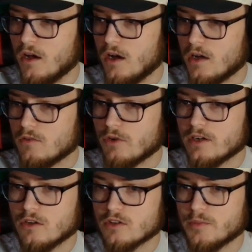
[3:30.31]
right
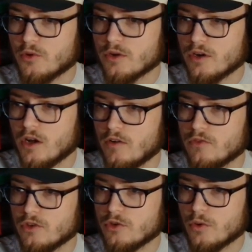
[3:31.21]
along the border of
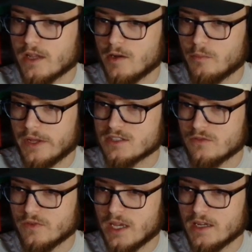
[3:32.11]
New York and
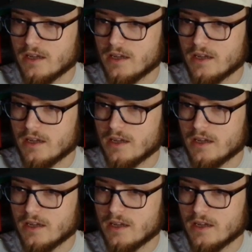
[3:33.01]
Pennsylvania,